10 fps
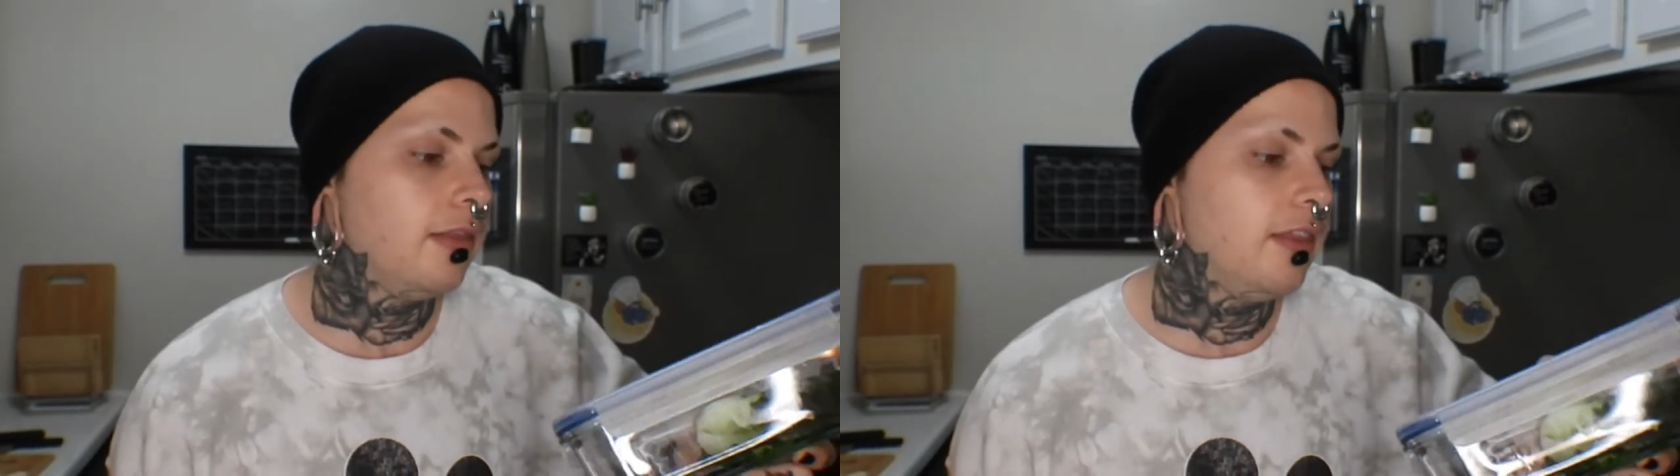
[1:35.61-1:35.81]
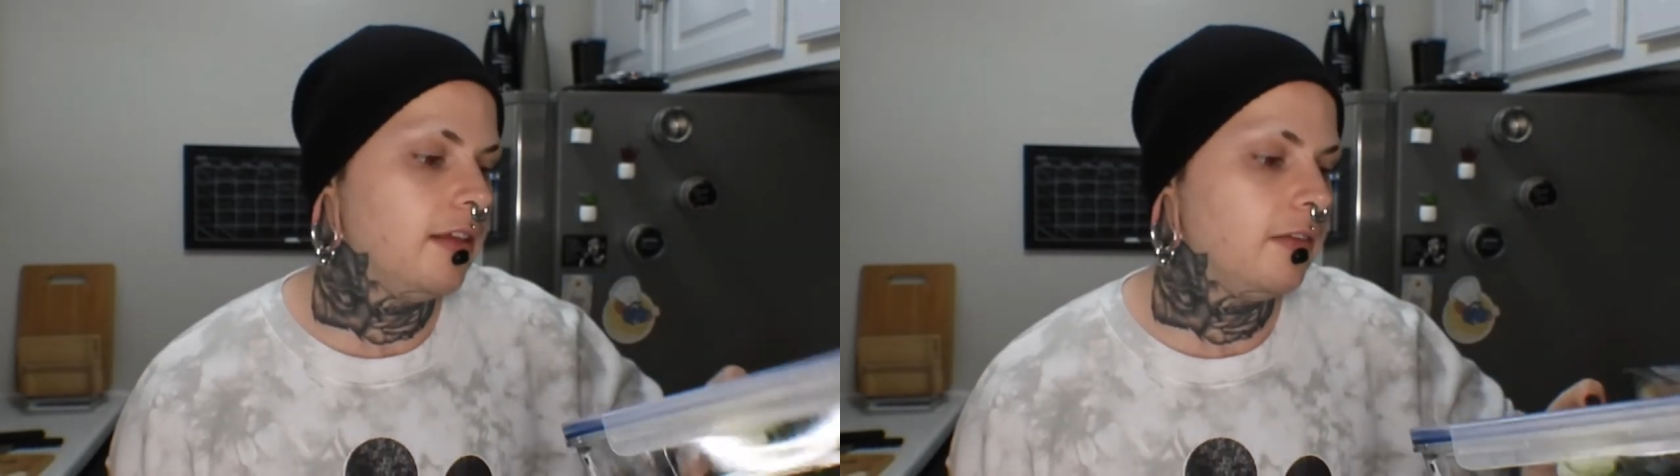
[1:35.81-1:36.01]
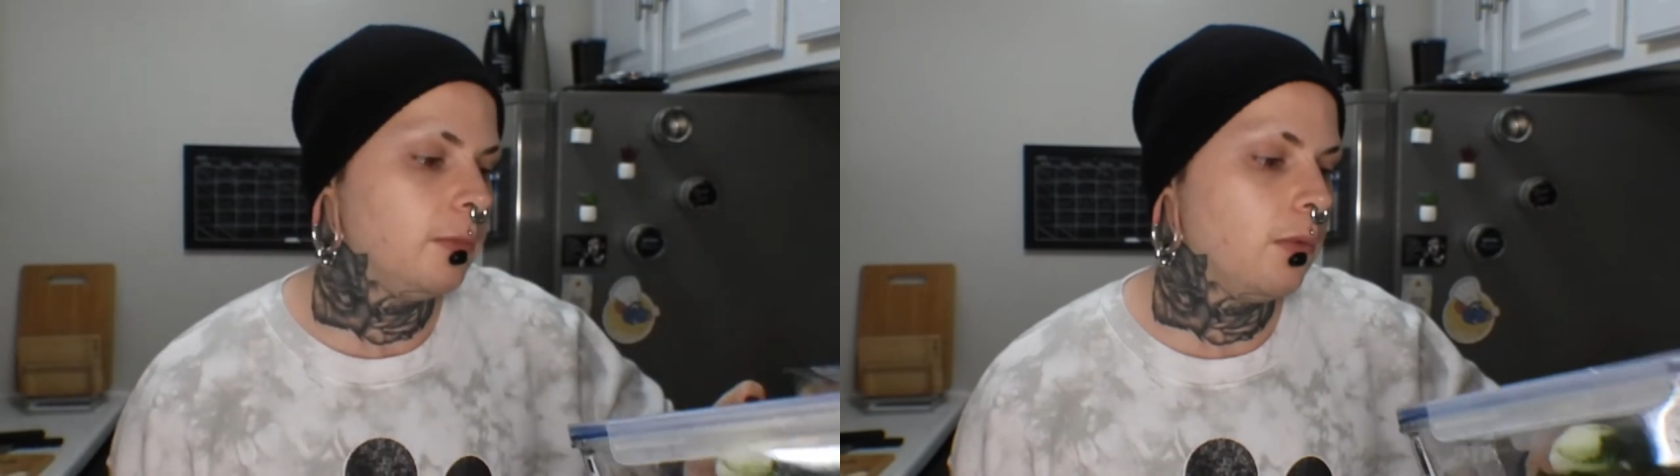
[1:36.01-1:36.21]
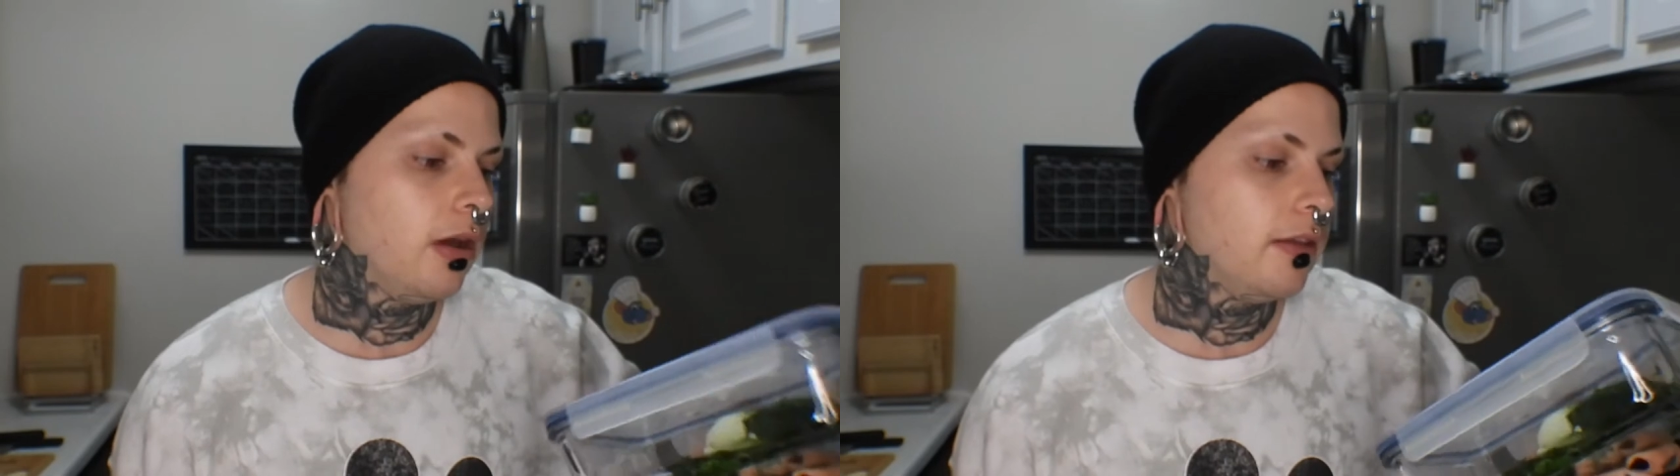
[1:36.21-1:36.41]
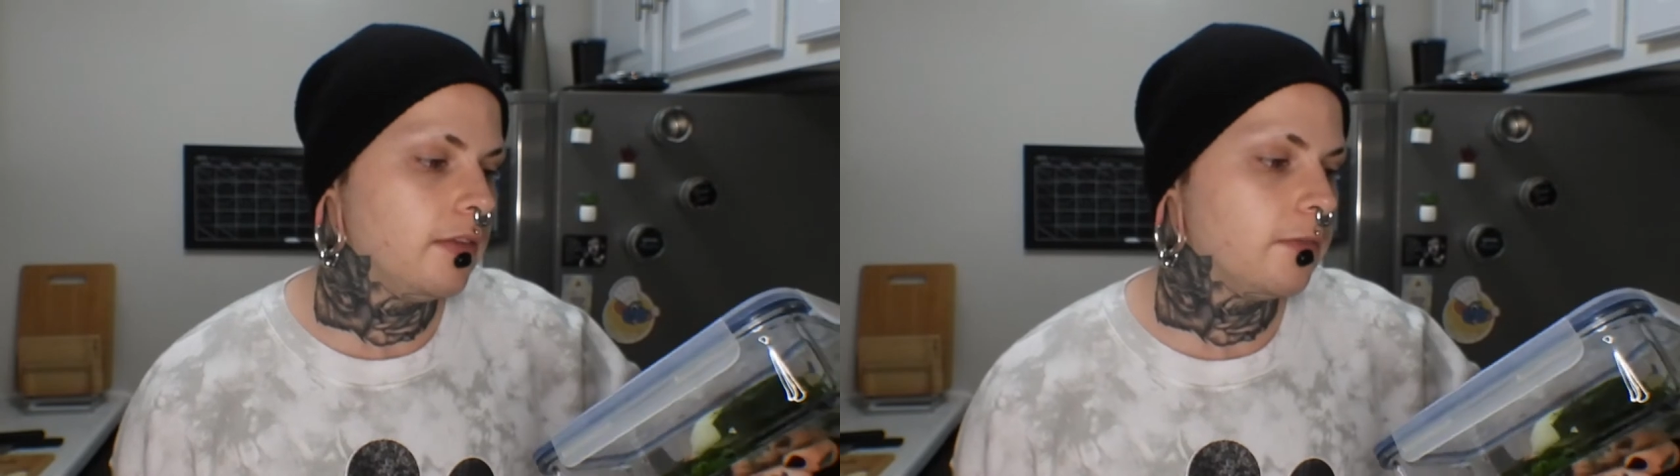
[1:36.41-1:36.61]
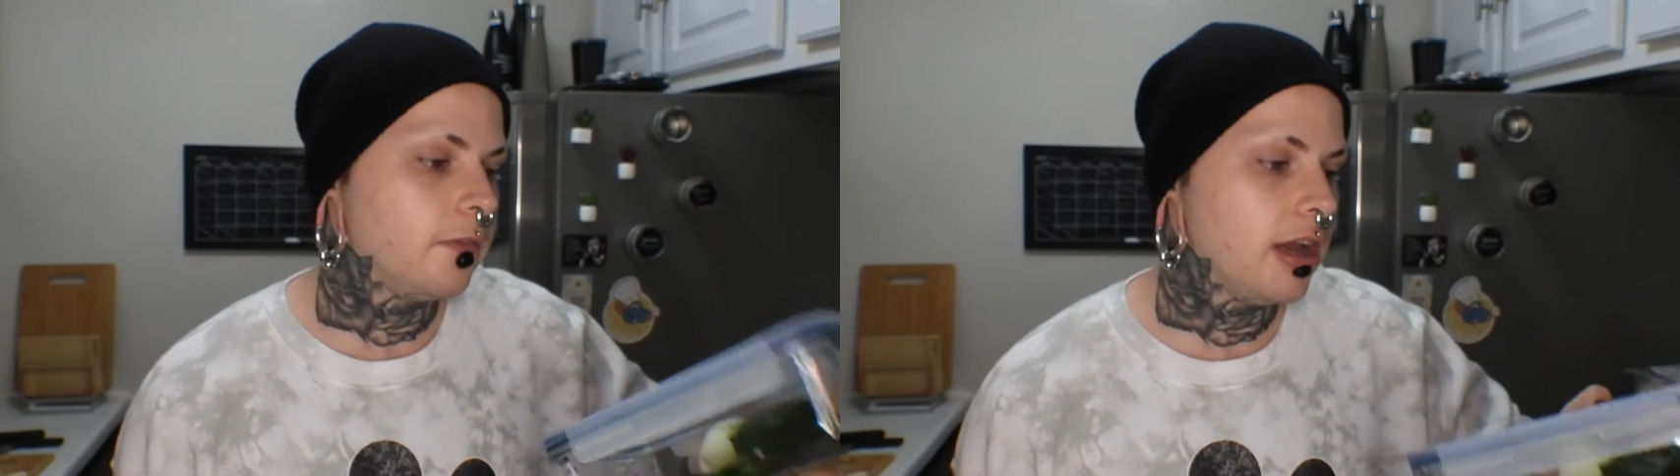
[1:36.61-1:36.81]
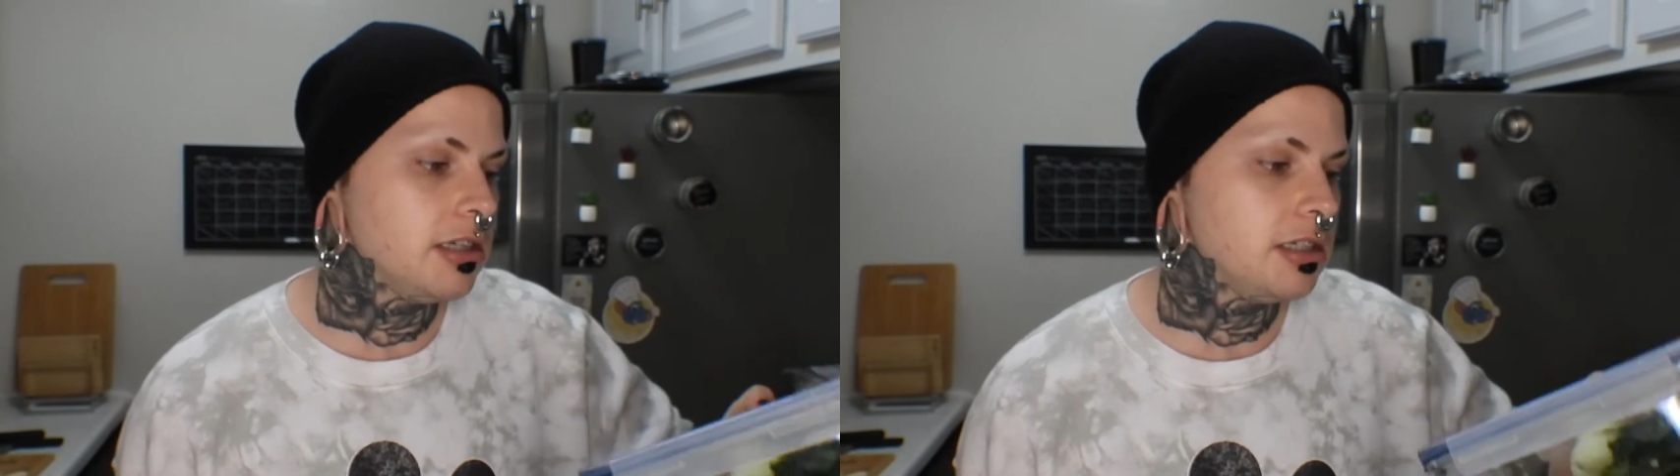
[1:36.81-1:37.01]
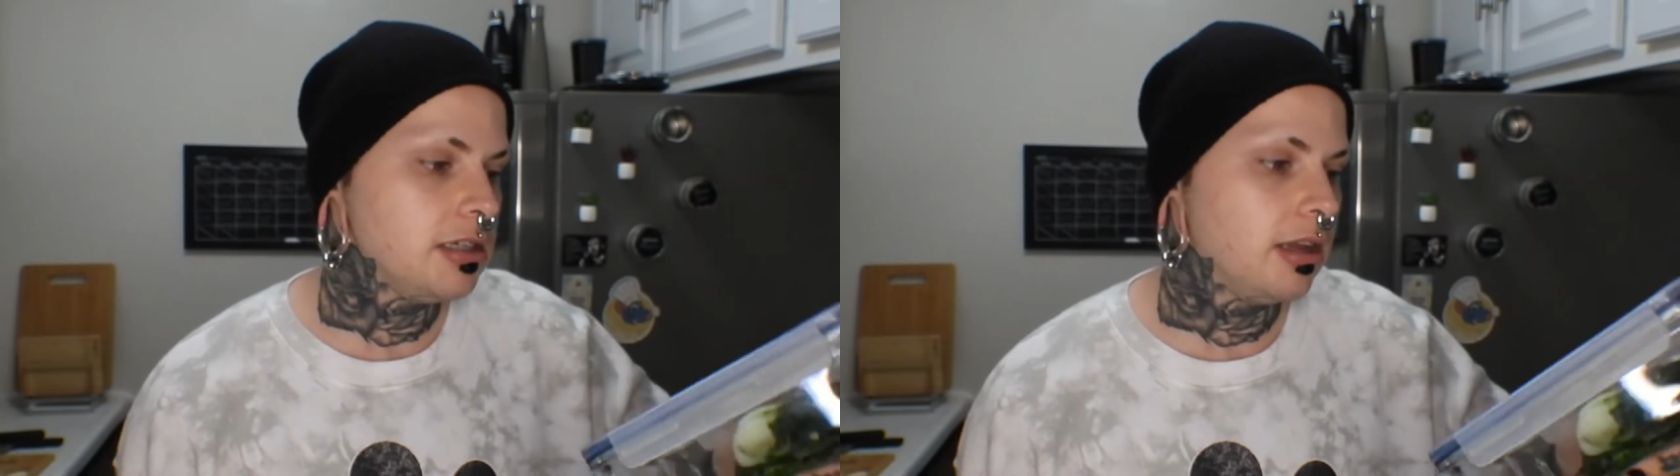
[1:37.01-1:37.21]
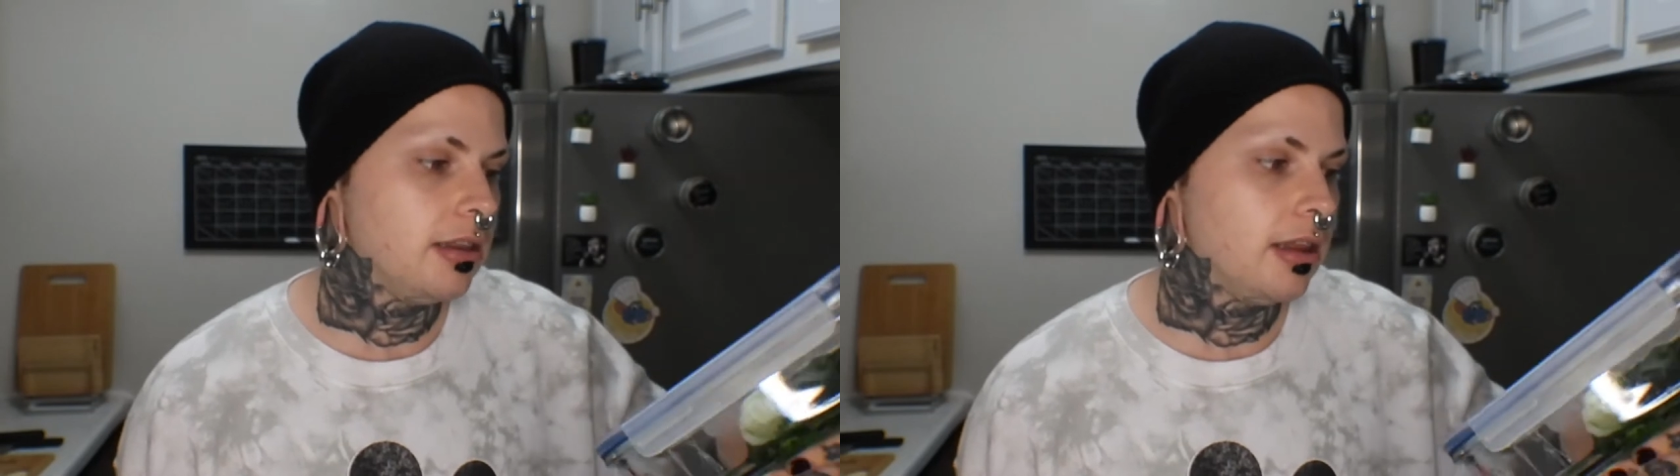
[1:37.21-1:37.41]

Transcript: This was fresh and